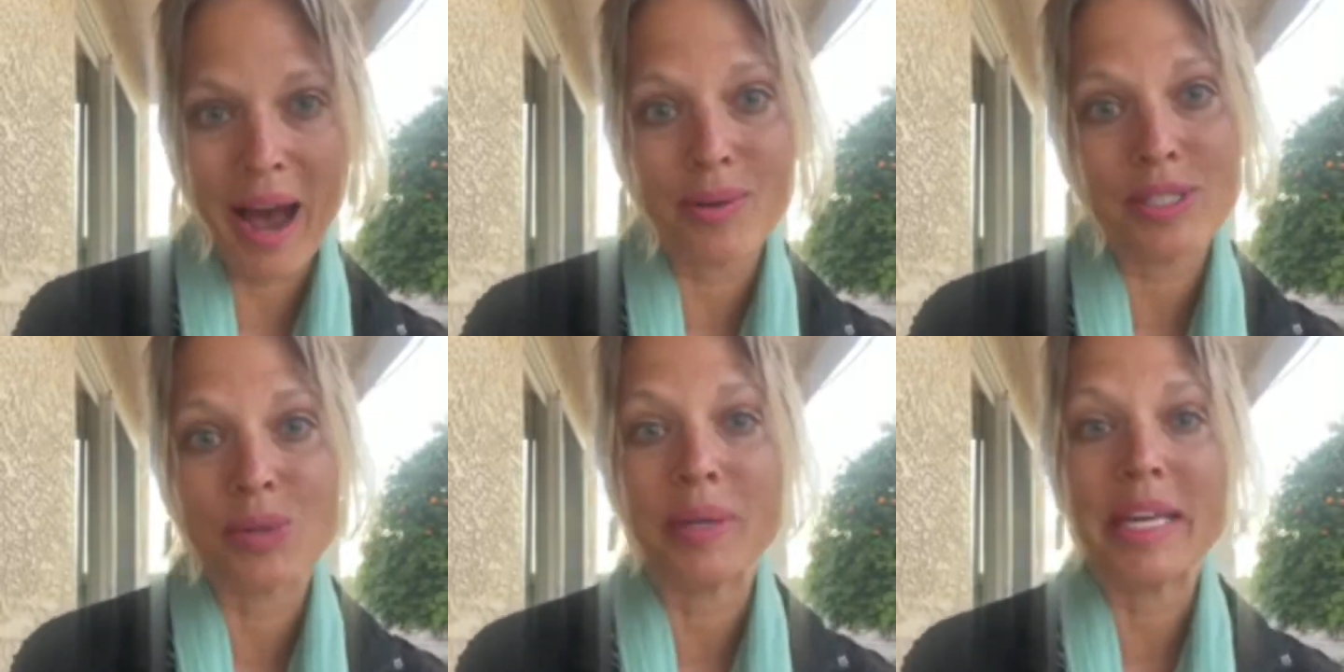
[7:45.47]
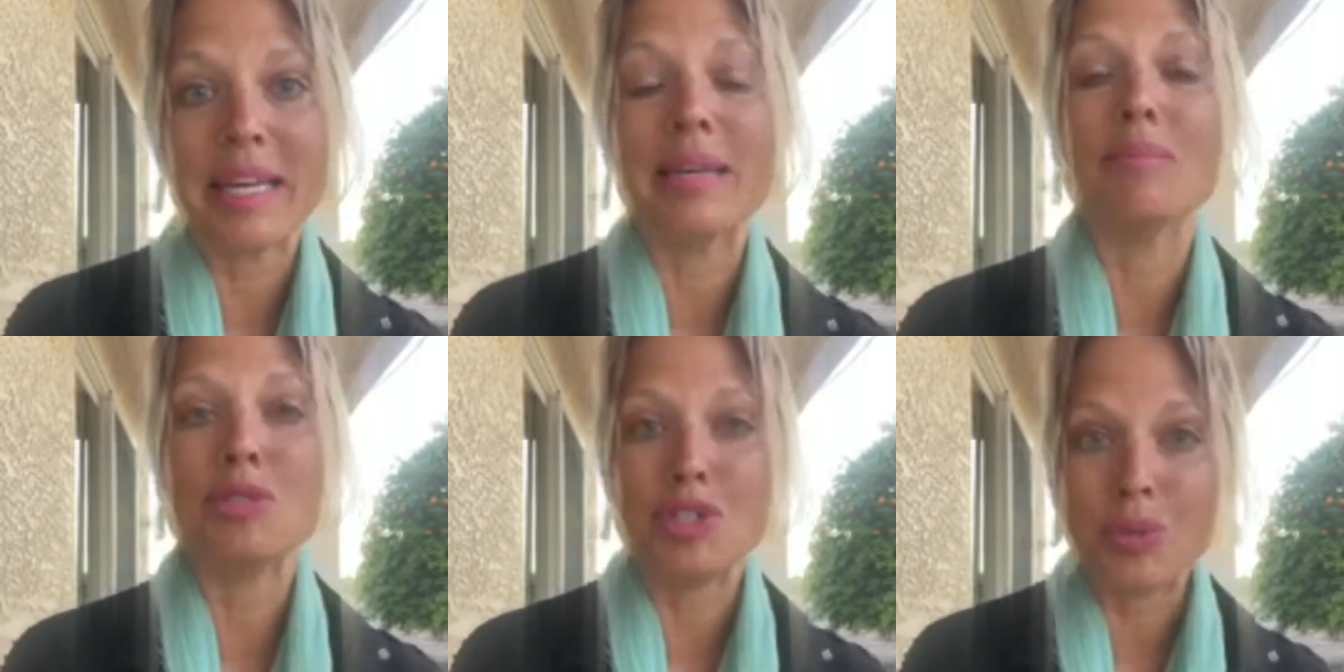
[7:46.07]
And so we keep
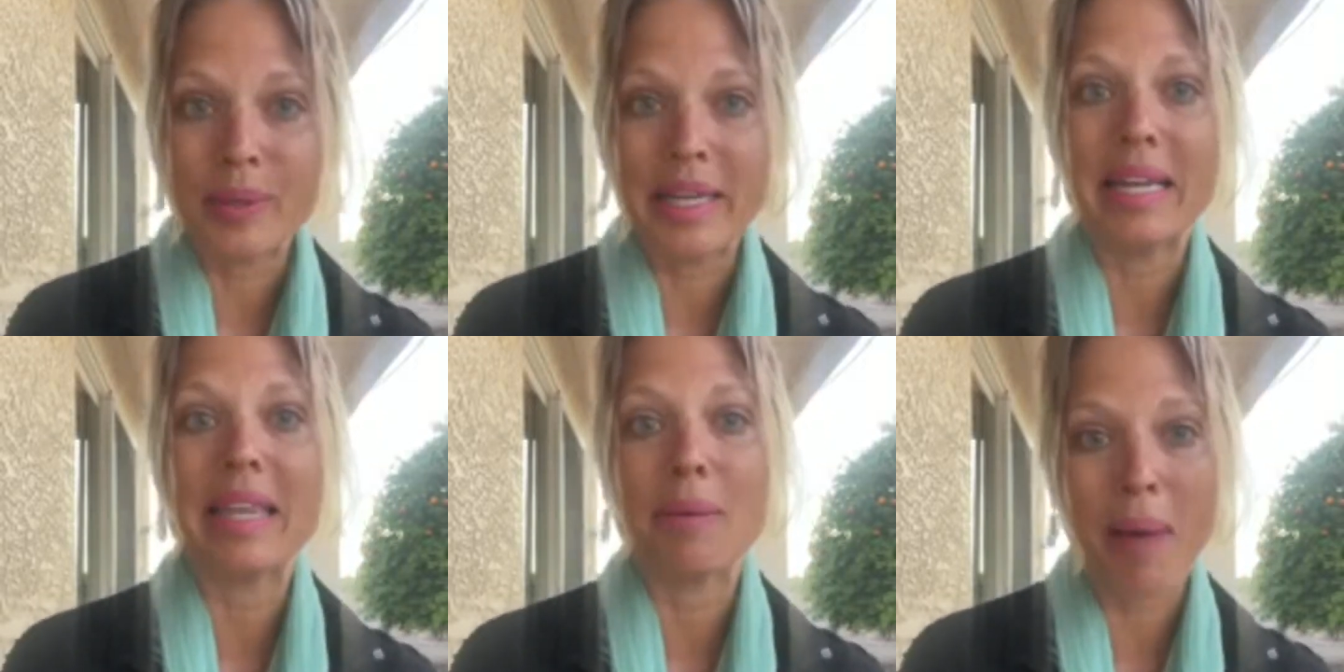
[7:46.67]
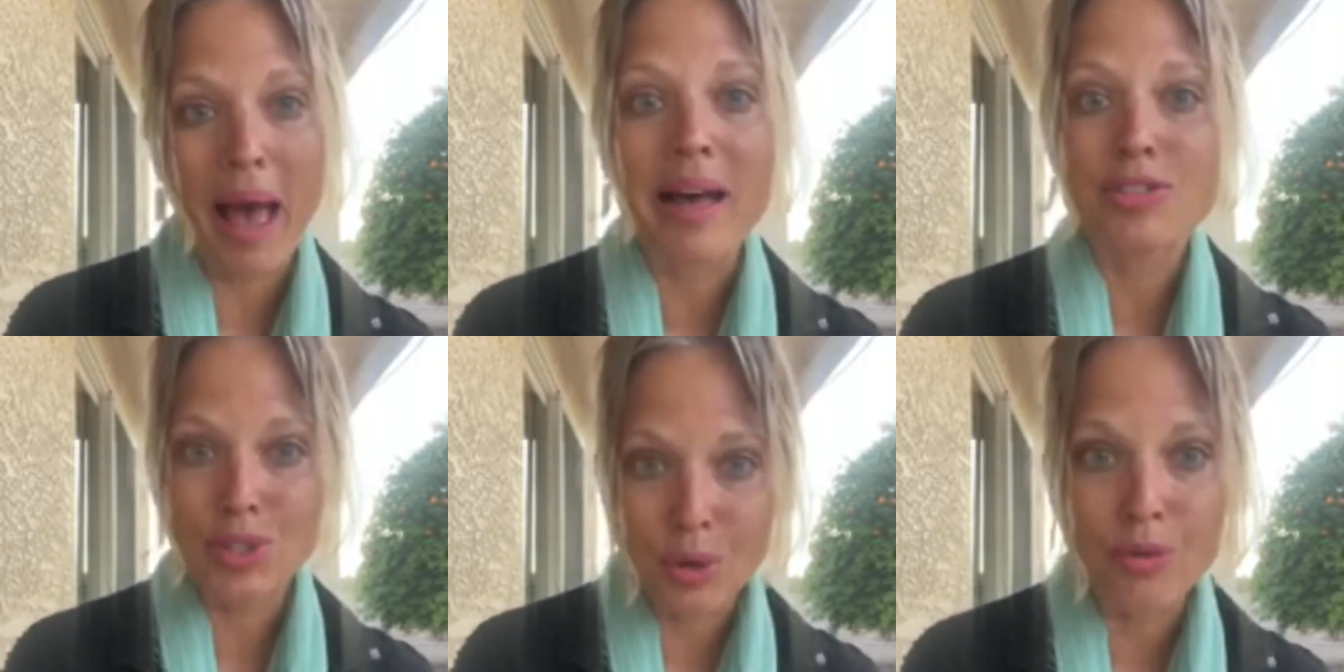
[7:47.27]
doing the past
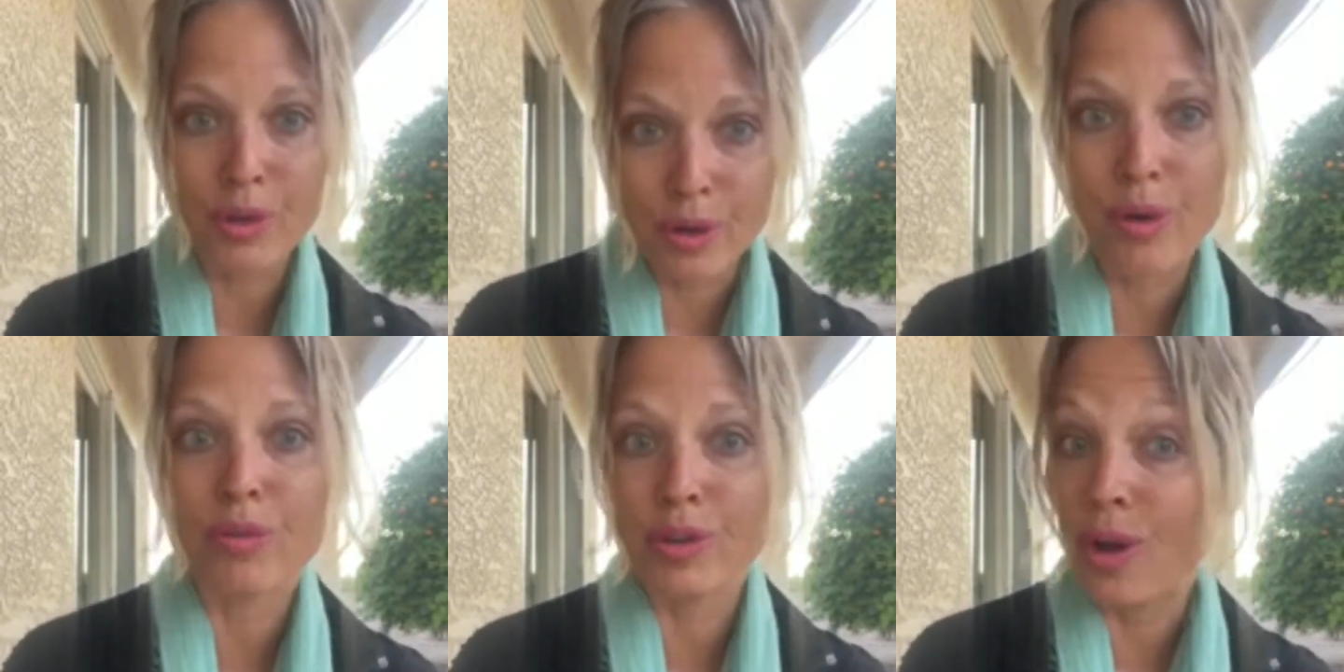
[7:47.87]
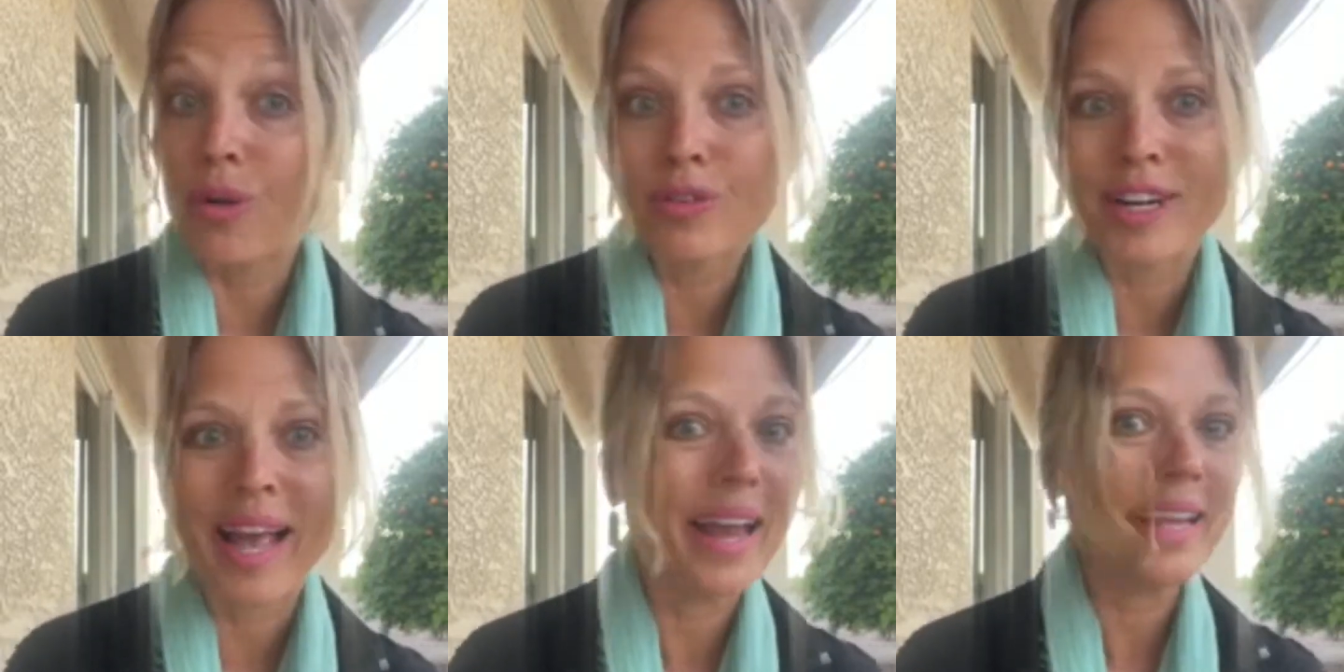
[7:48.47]
over and over and over
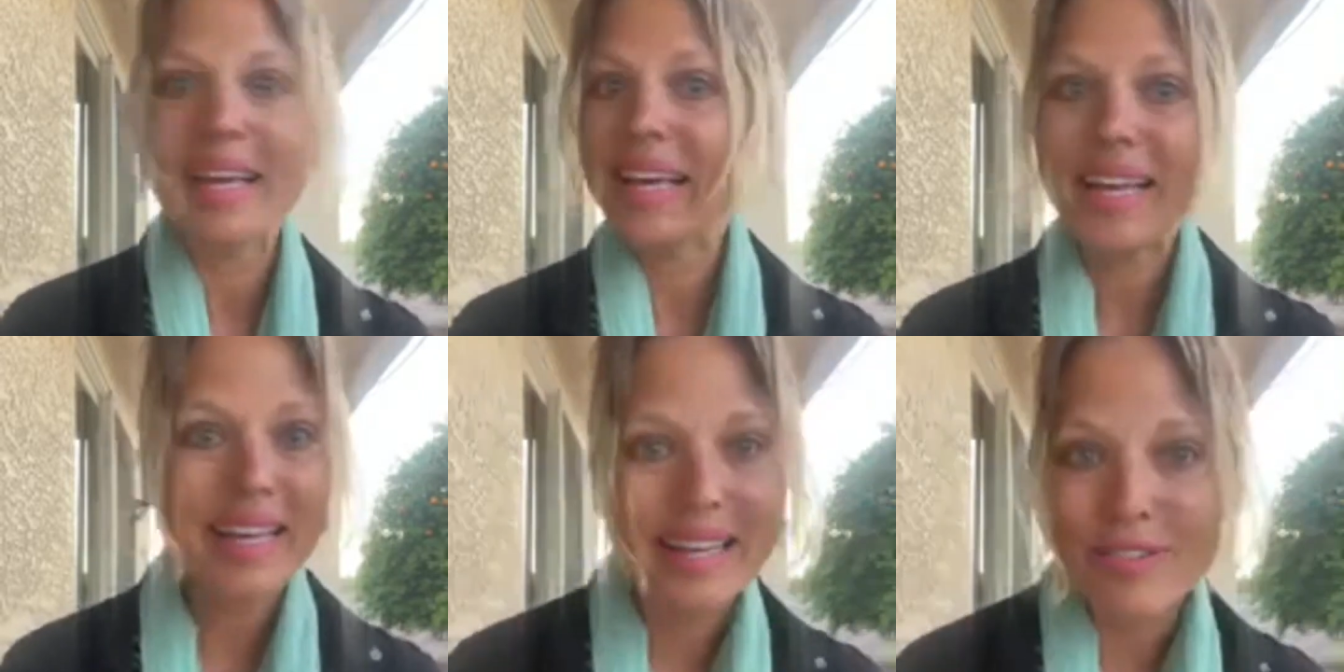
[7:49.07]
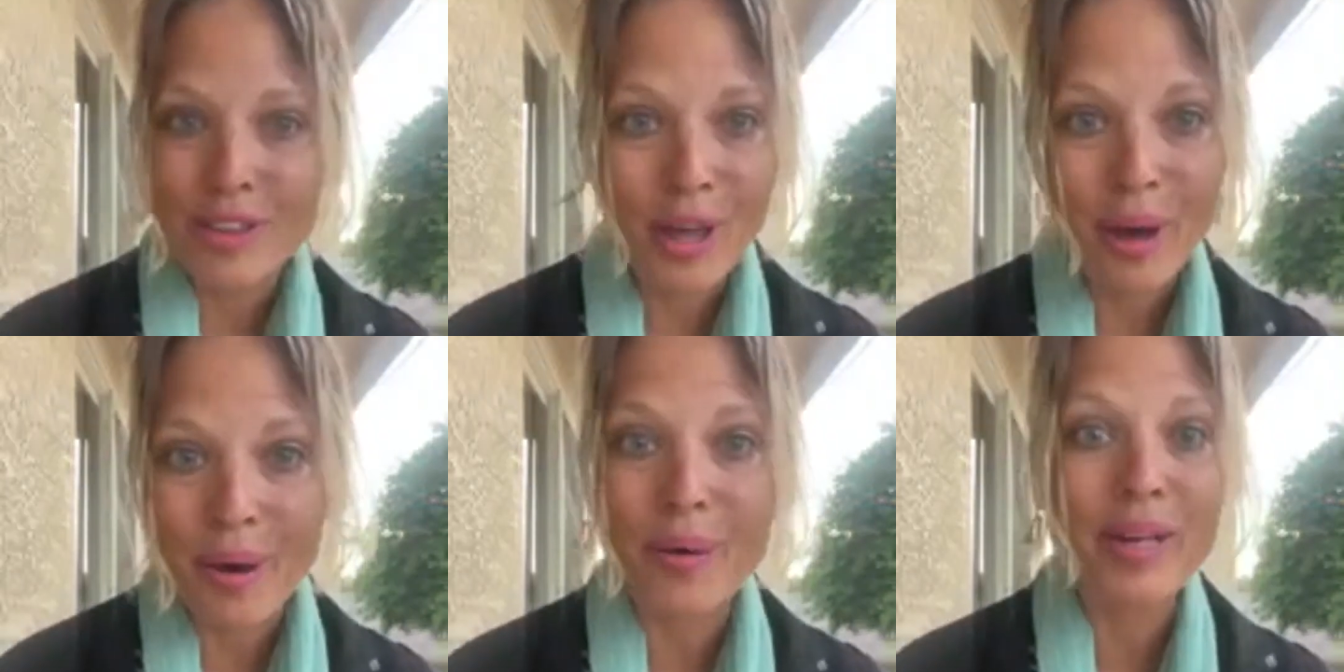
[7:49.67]
again, even
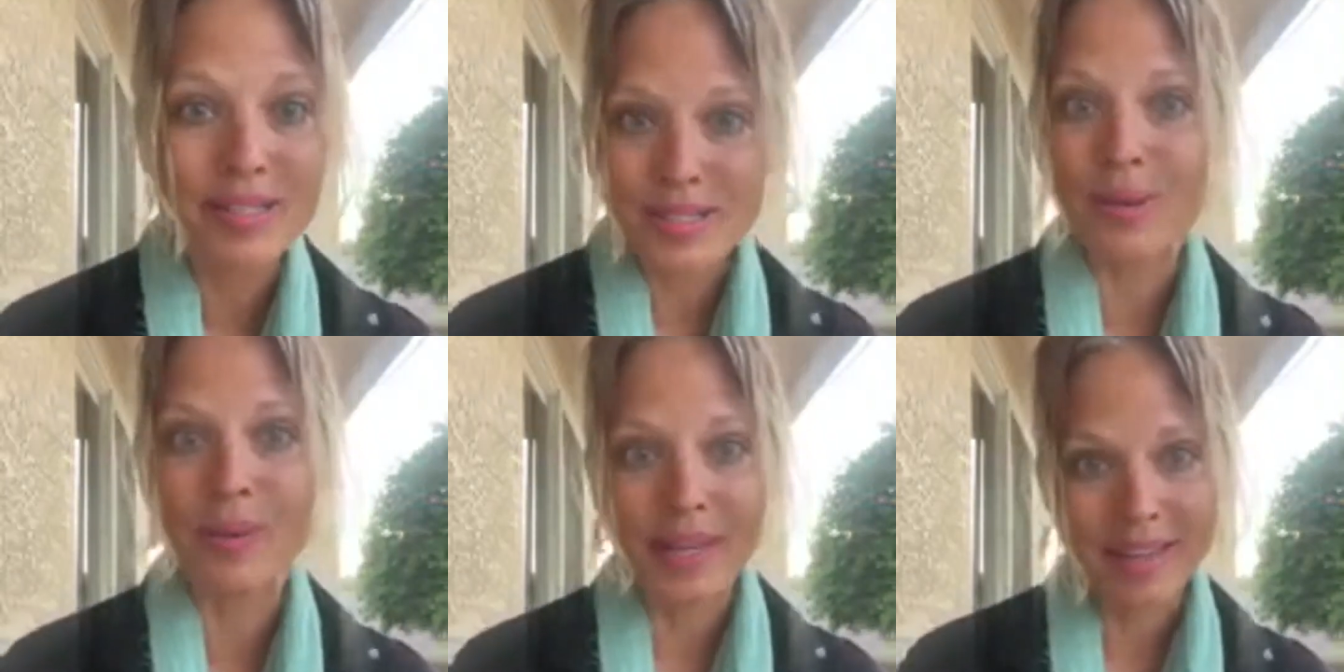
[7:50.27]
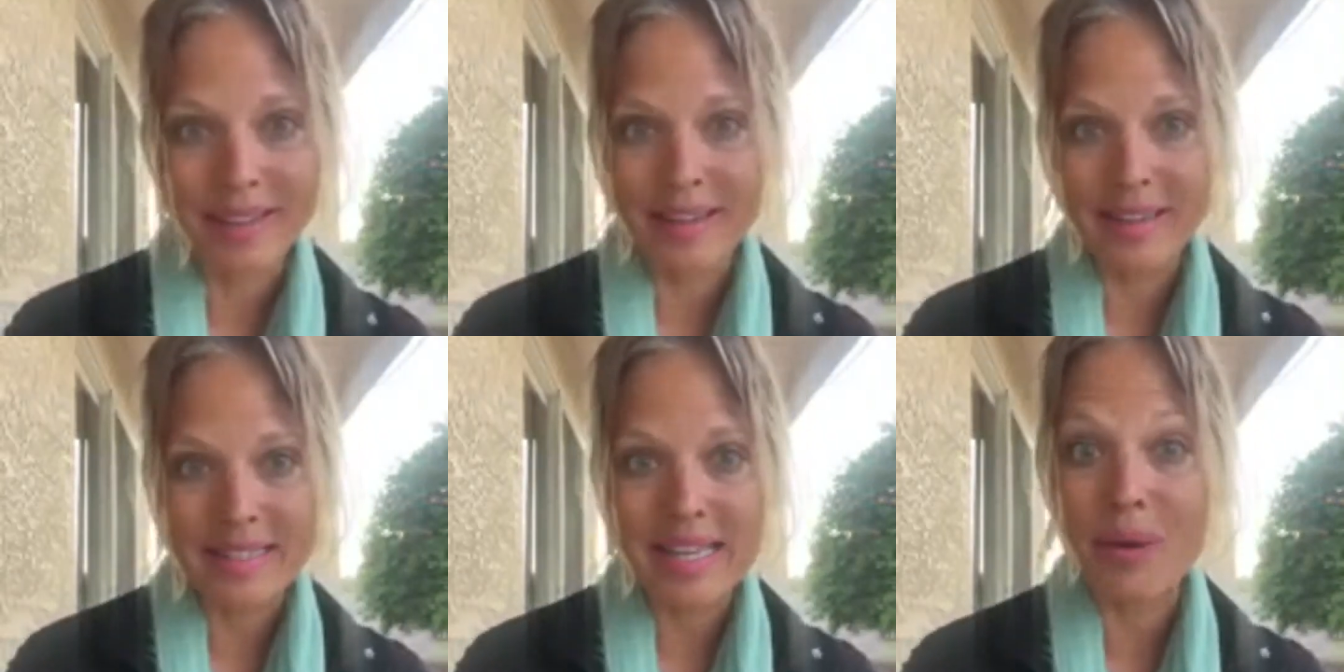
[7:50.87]
though it's slowly killing
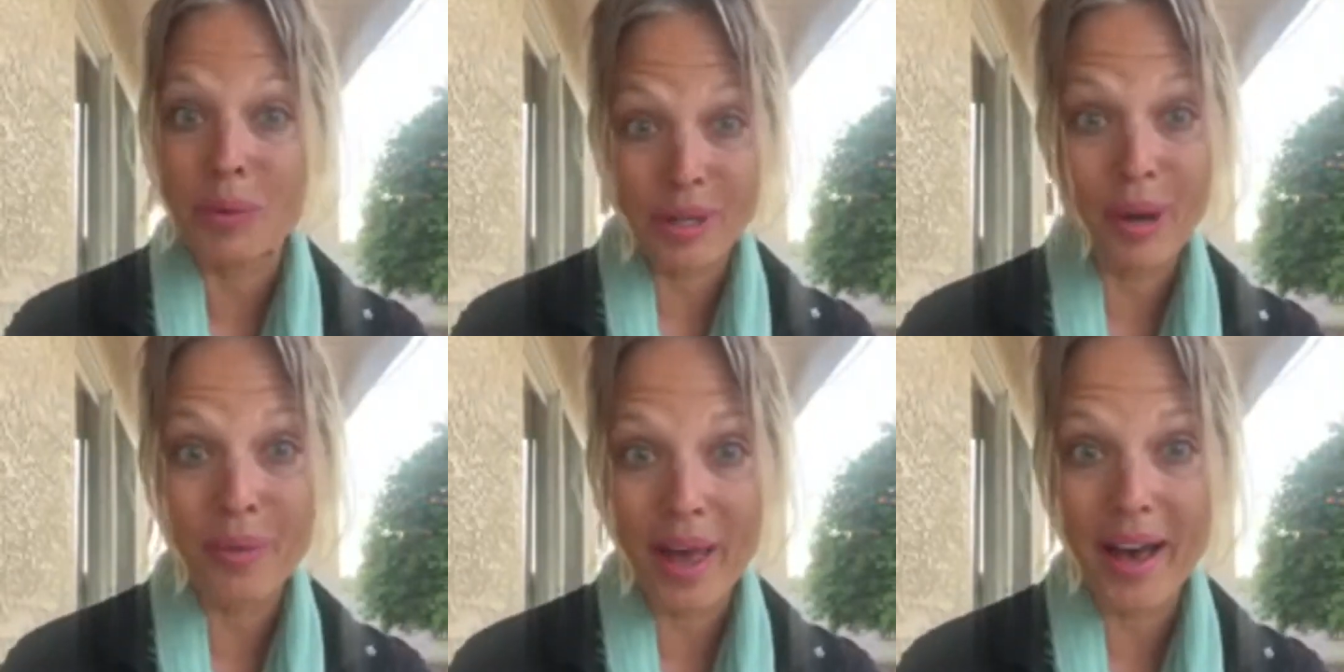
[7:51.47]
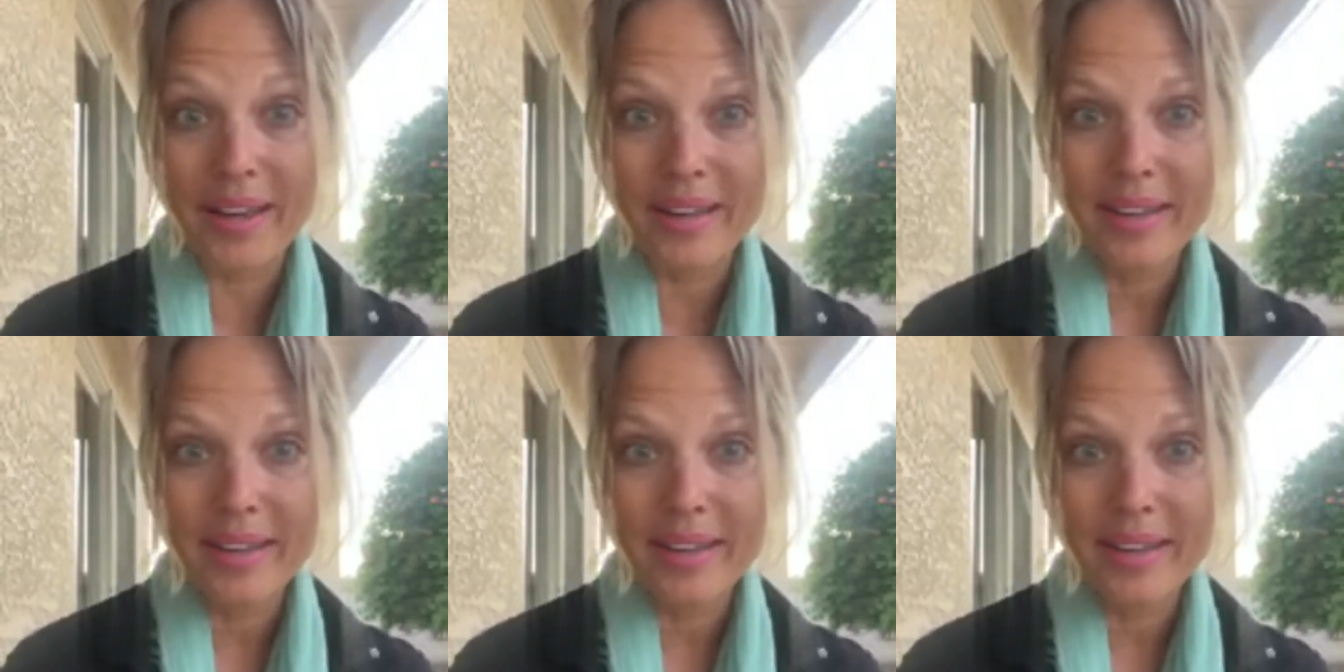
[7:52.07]
us. And we know that.